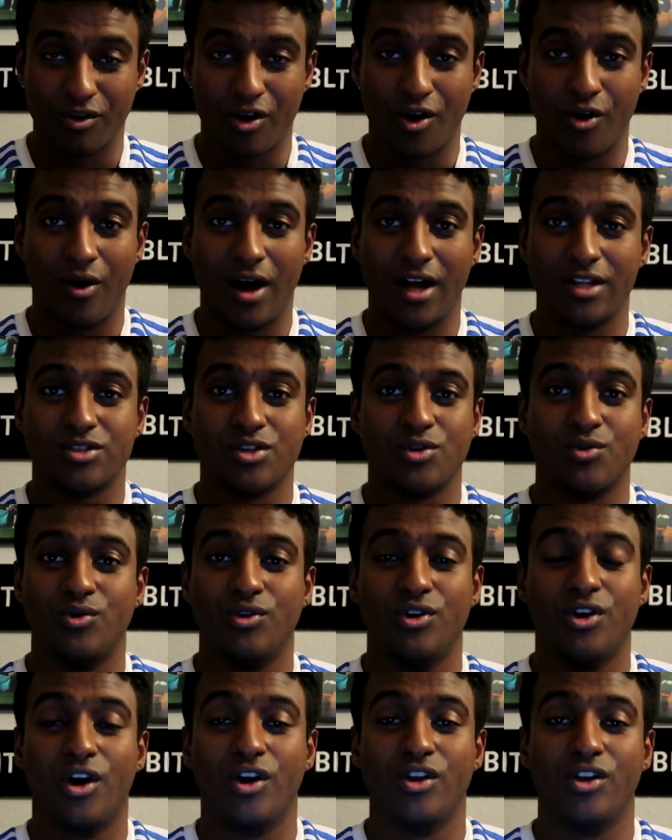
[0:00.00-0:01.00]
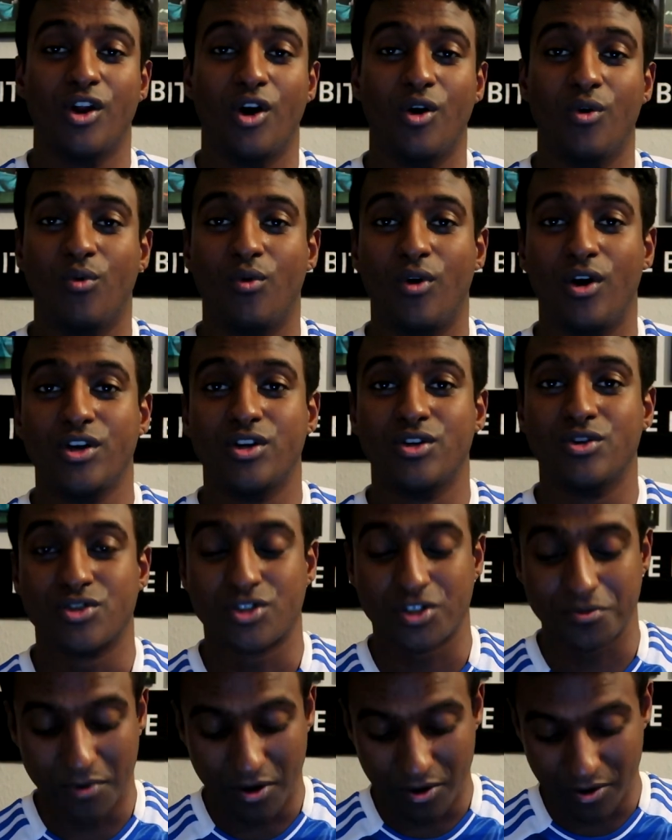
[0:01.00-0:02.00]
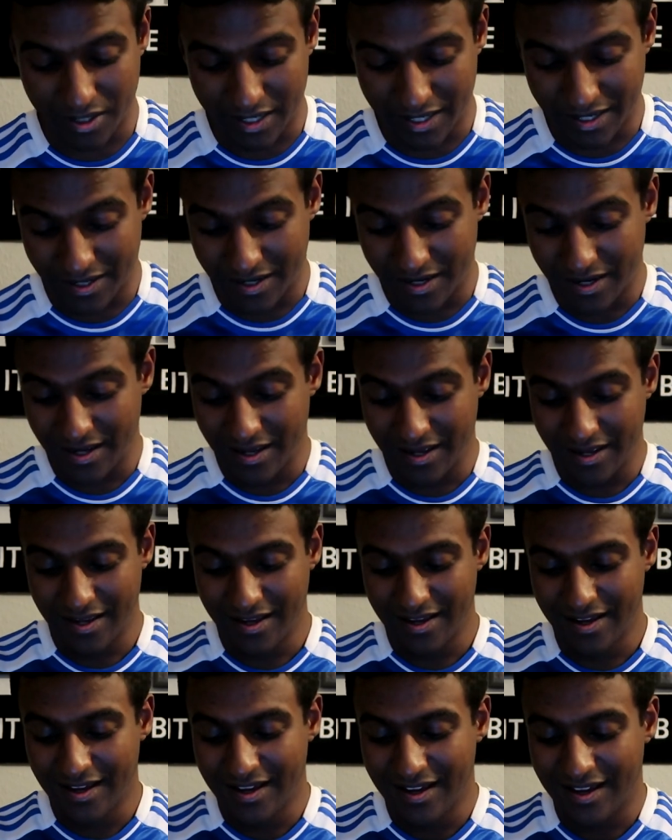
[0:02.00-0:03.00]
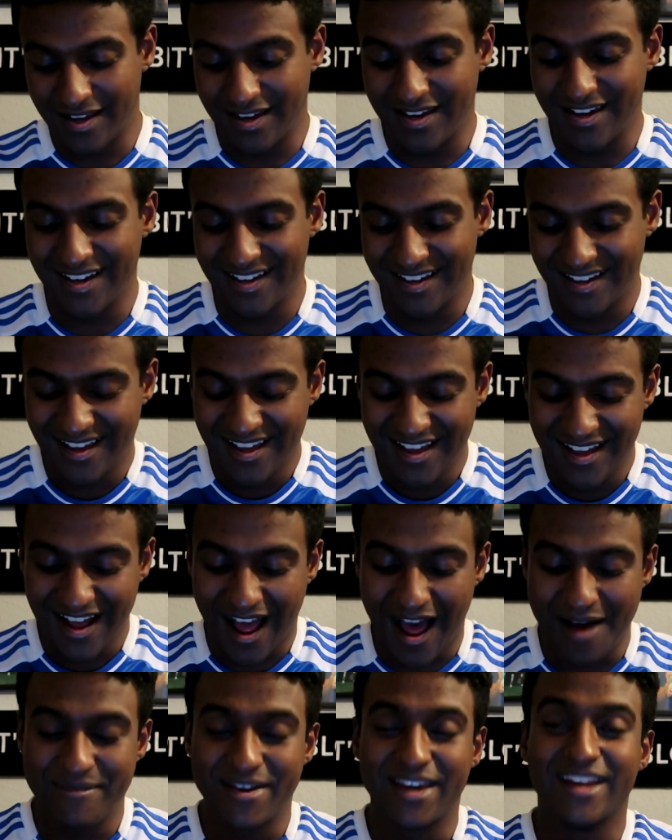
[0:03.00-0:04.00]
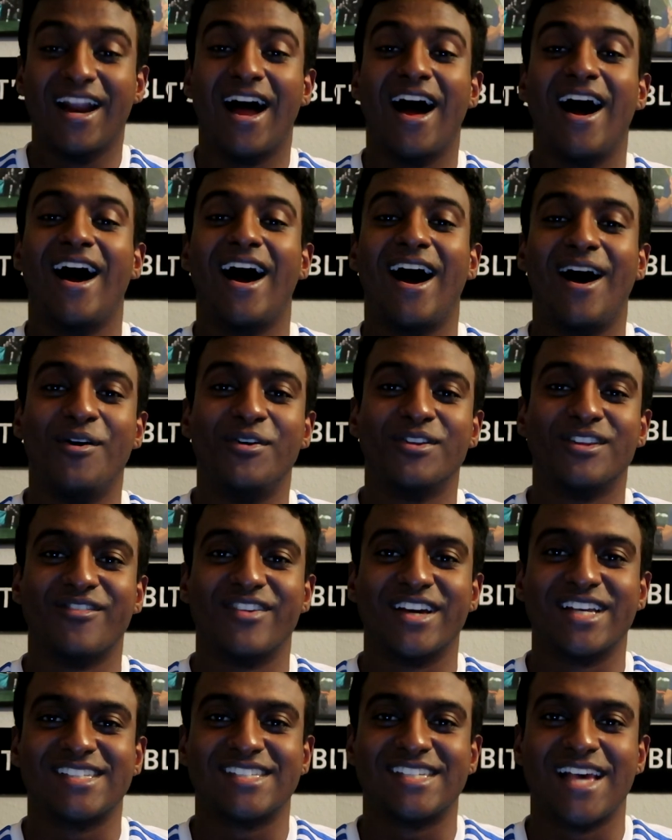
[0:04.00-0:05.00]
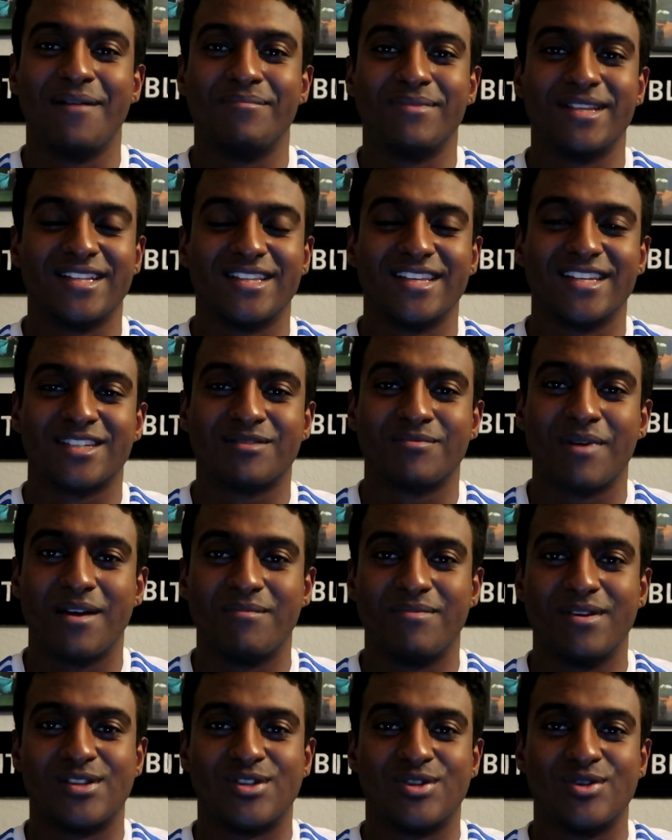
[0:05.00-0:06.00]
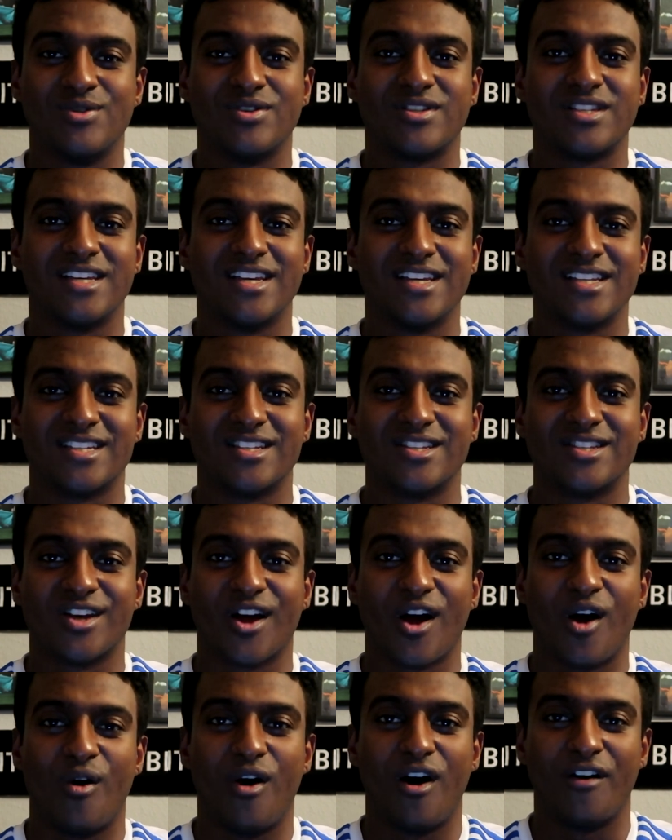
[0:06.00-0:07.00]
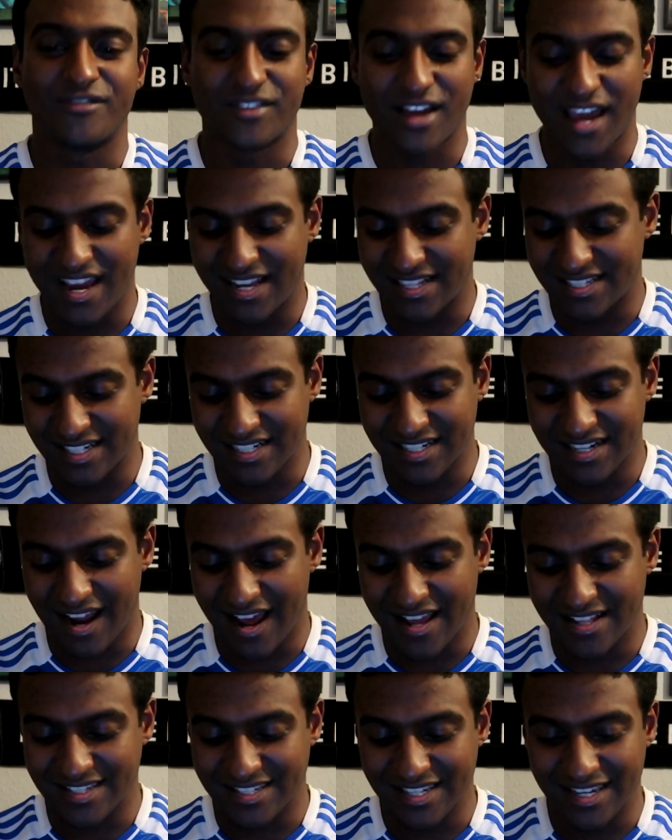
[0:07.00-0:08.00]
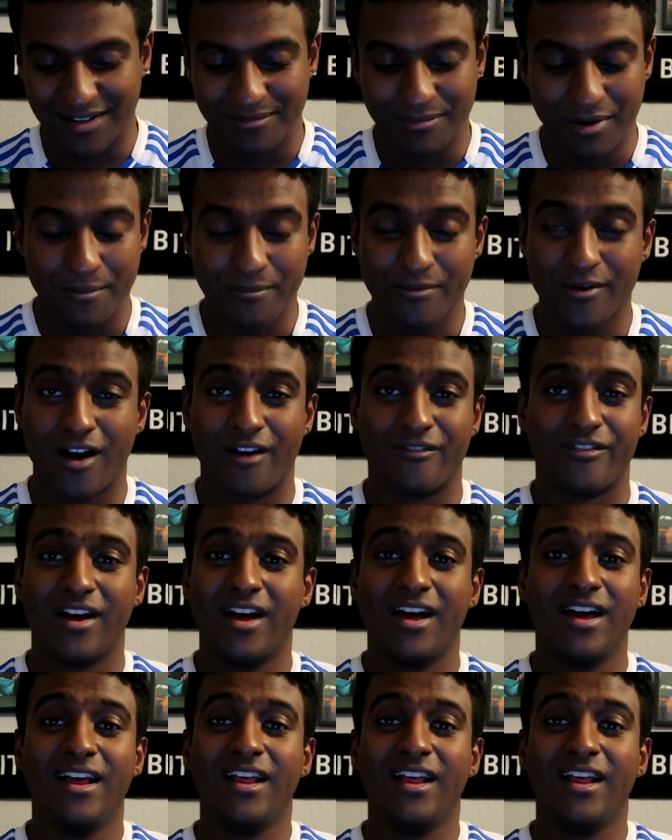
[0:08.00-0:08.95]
Bro, I do not know what you're smoking. I mean, I would have accepted this maybe 2 seasons ago after 18-19. But bruv,